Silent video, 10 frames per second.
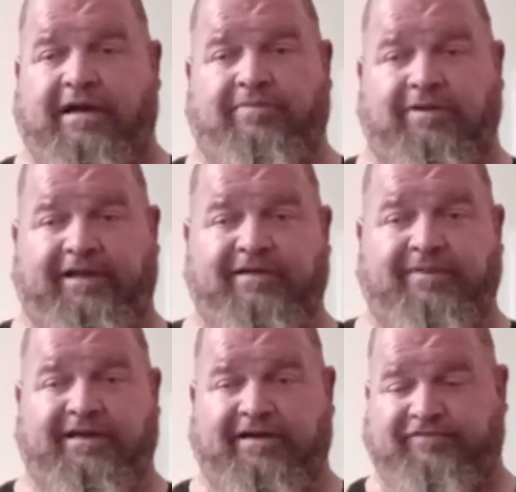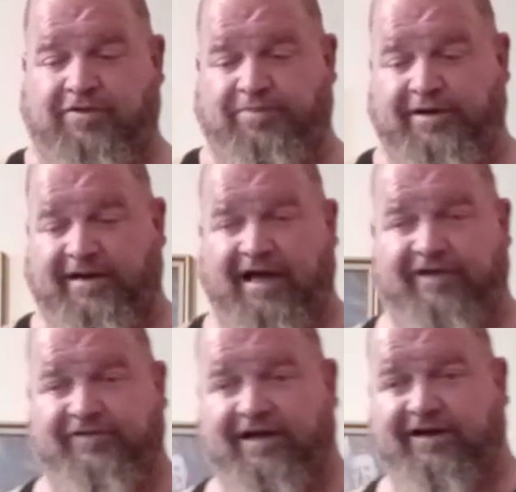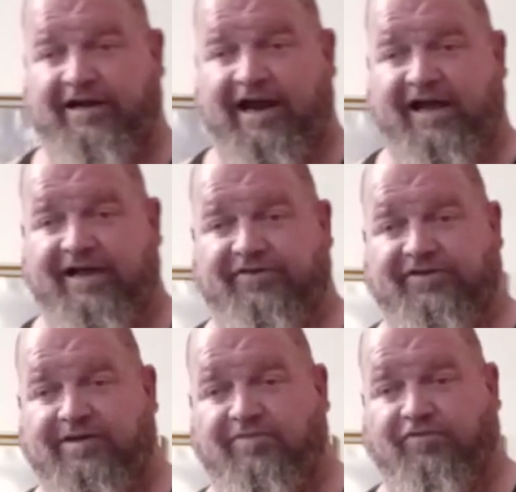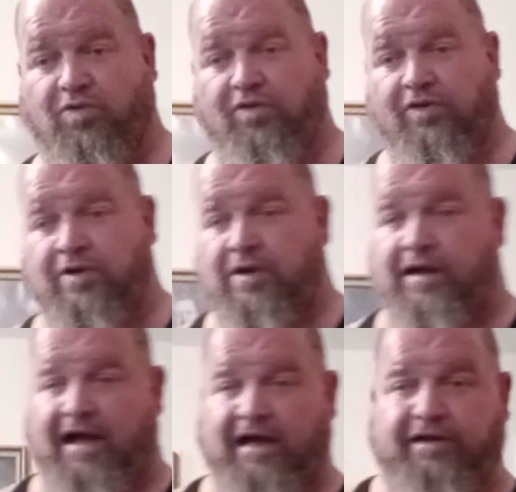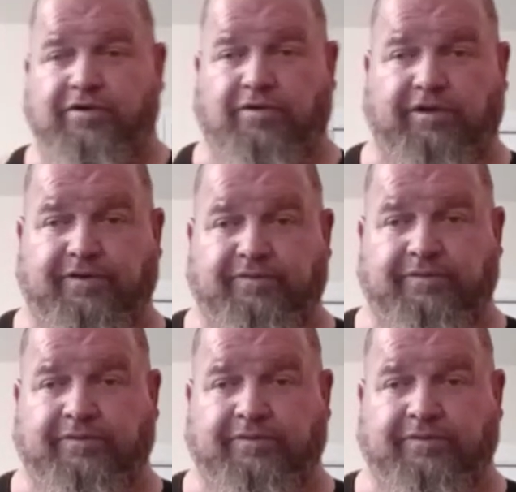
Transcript: And believe me, if you put a knife in there that I hadn't seen before, I Google.